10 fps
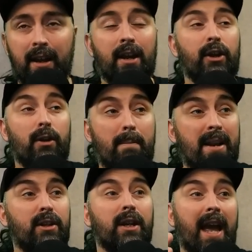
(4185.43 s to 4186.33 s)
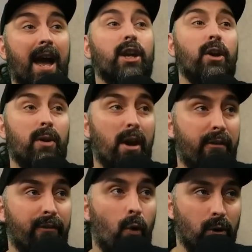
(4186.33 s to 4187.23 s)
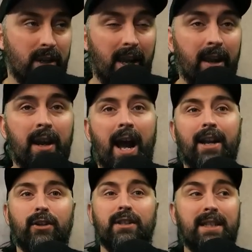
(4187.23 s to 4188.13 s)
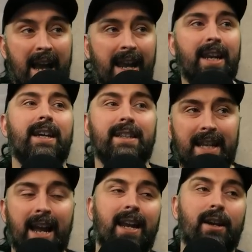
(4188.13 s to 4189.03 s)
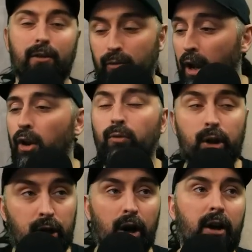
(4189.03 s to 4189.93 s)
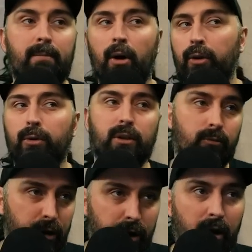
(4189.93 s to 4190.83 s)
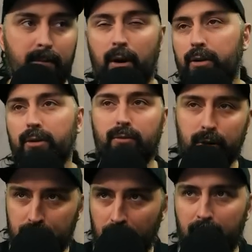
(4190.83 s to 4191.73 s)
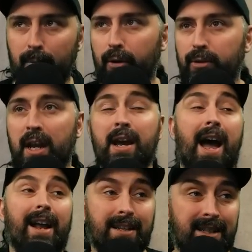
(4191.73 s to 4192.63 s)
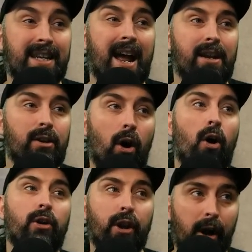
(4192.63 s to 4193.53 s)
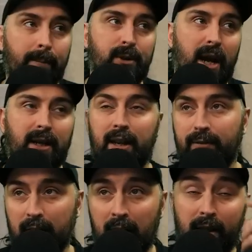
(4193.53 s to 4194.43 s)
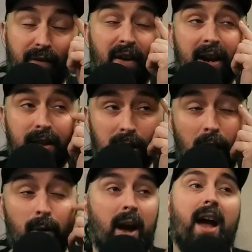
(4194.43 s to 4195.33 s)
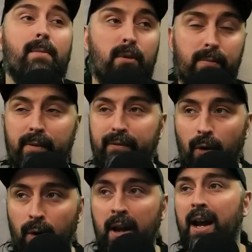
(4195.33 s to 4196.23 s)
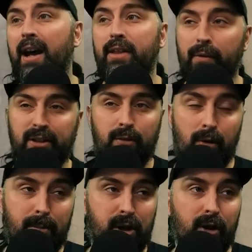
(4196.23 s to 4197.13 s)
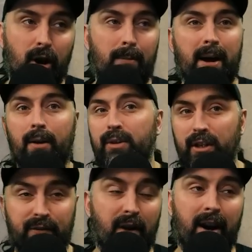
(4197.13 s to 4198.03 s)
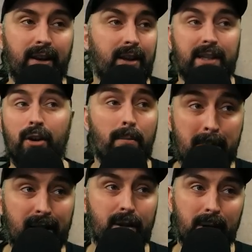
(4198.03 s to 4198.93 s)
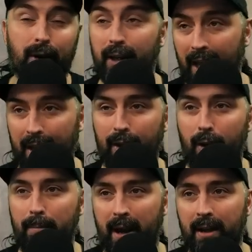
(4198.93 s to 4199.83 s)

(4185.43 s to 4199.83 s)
You're meant to get a unit of 40 and just tank and return models and return models and return models and stand on objectives. They're fairly slow at movement 4, and they're obviously rubbish in combat, which is fine because they're not meant to be good in combat.